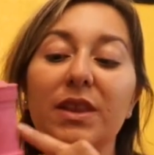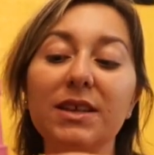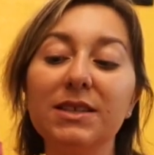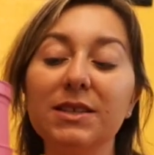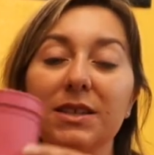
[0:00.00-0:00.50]

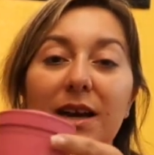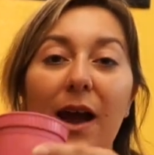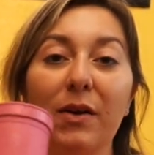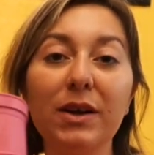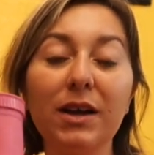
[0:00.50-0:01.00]
This is
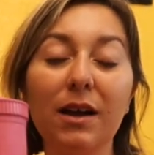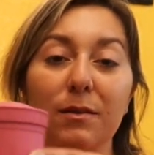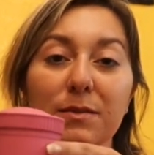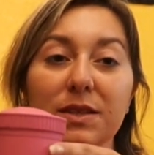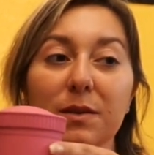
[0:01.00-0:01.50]
how it
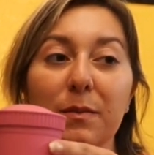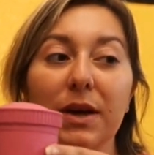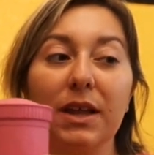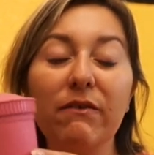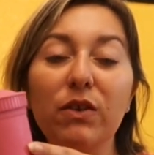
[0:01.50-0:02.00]
comes.
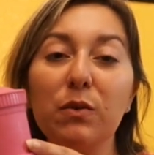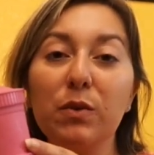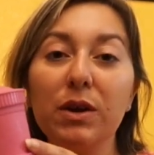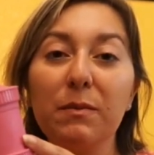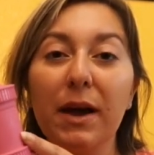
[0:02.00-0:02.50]
But if you
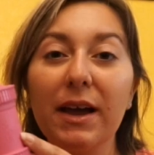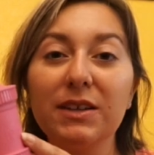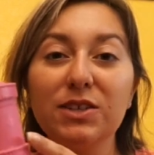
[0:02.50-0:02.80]
were to buy